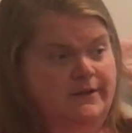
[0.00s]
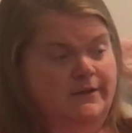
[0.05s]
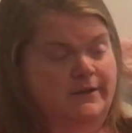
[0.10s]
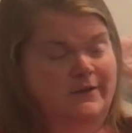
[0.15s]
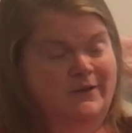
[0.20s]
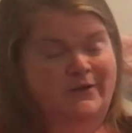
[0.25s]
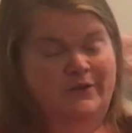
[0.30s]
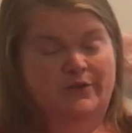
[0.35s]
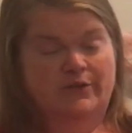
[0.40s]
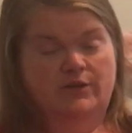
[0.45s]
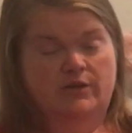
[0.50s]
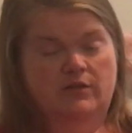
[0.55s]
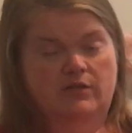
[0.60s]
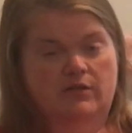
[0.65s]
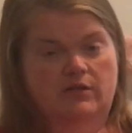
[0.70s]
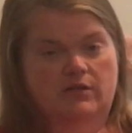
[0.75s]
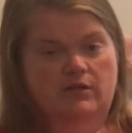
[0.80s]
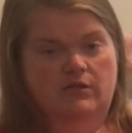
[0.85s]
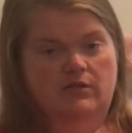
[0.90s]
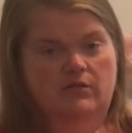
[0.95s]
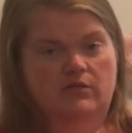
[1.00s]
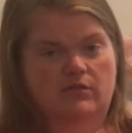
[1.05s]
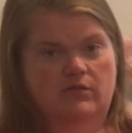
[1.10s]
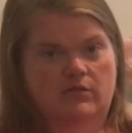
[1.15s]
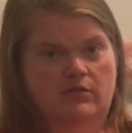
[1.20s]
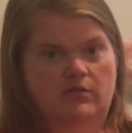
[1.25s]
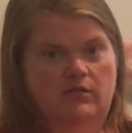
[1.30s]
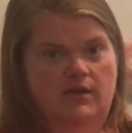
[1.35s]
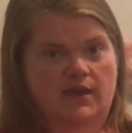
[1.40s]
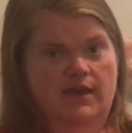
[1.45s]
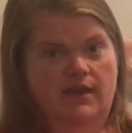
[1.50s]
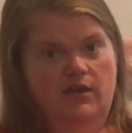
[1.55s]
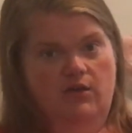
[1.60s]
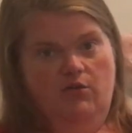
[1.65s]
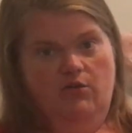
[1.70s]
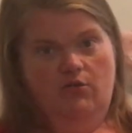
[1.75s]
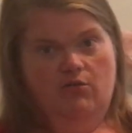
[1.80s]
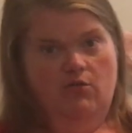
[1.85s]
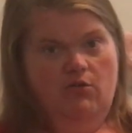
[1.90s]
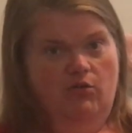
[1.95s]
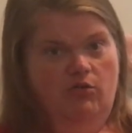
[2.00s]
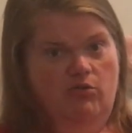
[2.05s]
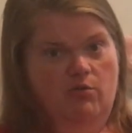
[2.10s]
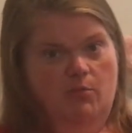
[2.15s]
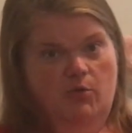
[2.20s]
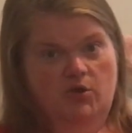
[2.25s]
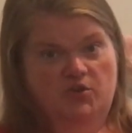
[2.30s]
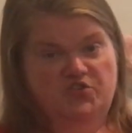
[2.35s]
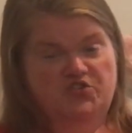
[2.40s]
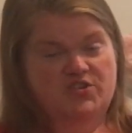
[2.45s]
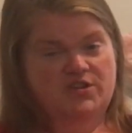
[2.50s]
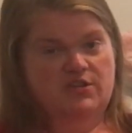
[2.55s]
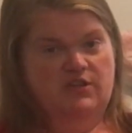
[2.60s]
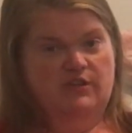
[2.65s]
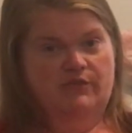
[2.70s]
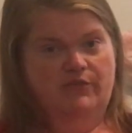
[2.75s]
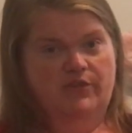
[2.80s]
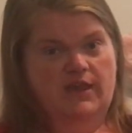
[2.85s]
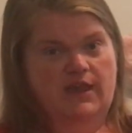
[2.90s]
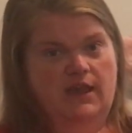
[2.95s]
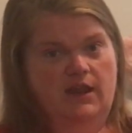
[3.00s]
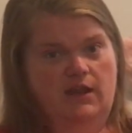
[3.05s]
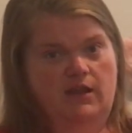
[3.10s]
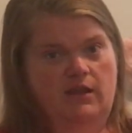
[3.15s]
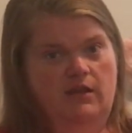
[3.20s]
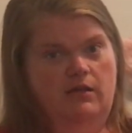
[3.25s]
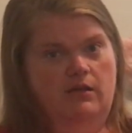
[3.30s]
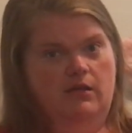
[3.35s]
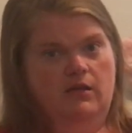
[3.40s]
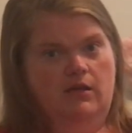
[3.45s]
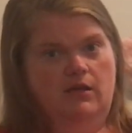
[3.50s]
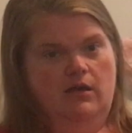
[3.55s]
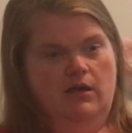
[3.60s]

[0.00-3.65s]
hey Google, the Martians have landed.